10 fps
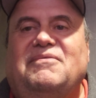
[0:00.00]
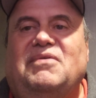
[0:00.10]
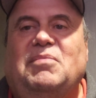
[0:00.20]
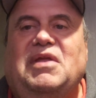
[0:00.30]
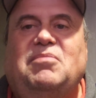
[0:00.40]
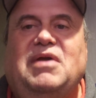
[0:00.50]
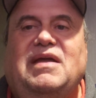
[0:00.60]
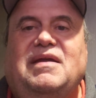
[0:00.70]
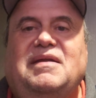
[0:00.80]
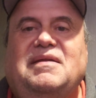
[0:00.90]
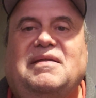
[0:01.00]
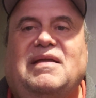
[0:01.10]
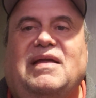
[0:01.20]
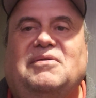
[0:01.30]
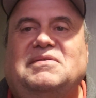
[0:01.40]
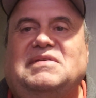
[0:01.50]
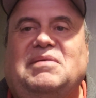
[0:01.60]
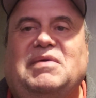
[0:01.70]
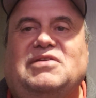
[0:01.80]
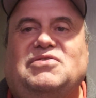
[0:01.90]
from eBay. I don't see
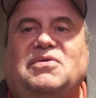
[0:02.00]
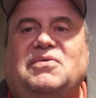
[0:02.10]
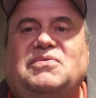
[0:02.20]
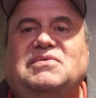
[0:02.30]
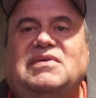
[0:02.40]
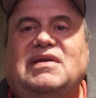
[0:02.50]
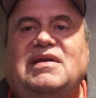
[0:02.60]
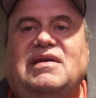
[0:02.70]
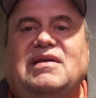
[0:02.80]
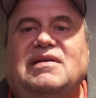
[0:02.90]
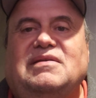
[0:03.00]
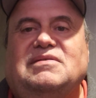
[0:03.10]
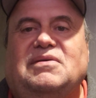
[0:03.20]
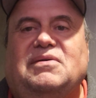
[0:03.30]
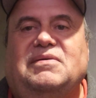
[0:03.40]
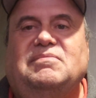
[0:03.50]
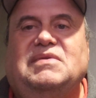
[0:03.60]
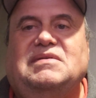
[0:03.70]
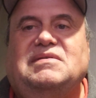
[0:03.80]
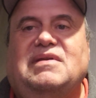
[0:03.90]
them at shows, so I'm
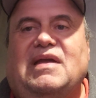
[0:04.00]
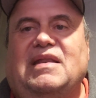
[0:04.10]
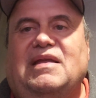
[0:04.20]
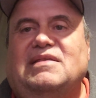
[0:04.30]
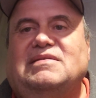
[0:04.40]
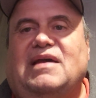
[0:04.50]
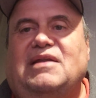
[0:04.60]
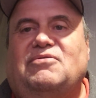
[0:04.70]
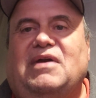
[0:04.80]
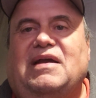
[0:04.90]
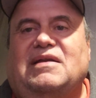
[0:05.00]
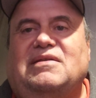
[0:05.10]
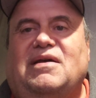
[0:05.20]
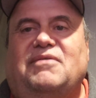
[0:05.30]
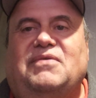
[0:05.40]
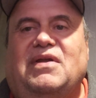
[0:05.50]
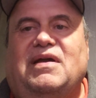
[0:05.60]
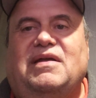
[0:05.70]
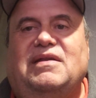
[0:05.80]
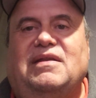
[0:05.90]
just kind of get sidetracked off and
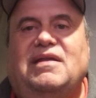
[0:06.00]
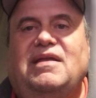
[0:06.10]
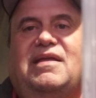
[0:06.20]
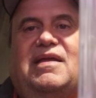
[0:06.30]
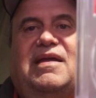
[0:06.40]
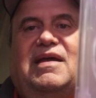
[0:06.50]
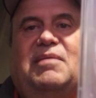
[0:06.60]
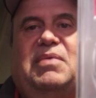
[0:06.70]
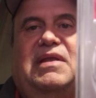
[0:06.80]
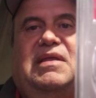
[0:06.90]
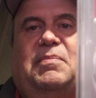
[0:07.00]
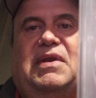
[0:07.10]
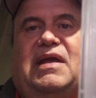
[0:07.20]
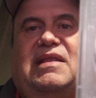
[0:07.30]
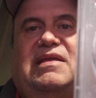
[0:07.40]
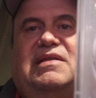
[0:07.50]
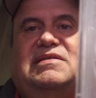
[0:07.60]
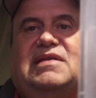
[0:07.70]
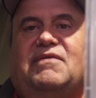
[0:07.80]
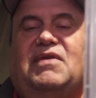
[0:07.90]
on. And picked up a
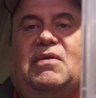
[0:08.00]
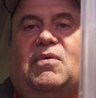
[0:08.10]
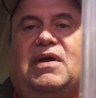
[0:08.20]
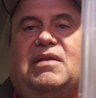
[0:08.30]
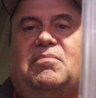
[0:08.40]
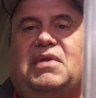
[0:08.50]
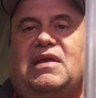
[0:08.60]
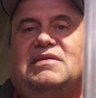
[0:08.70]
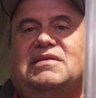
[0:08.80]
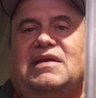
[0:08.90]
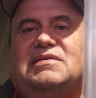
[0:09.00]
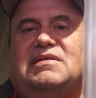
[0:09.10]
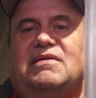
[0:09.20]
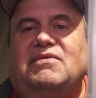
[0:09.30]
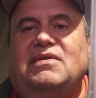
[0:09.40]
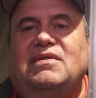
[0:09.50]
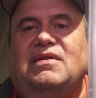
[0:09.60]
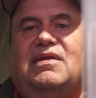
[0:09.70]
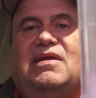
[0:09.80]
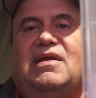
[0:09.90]
1971 PSA 7
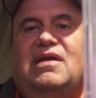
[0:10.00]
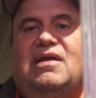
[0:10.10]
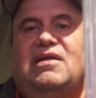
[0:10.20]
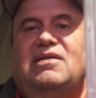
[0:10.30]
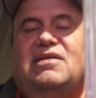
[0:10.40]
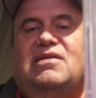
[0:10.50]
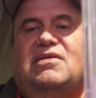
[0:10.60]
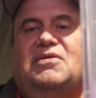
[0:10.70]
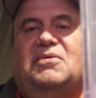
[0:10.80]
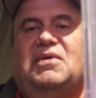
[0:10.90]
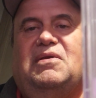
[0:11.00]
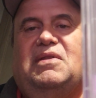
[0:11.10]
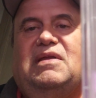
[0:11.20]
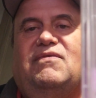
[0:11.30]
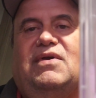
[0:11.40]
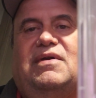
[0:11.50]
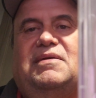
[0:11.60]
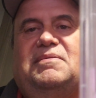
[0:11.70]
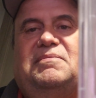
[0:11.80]
Tony Oliva.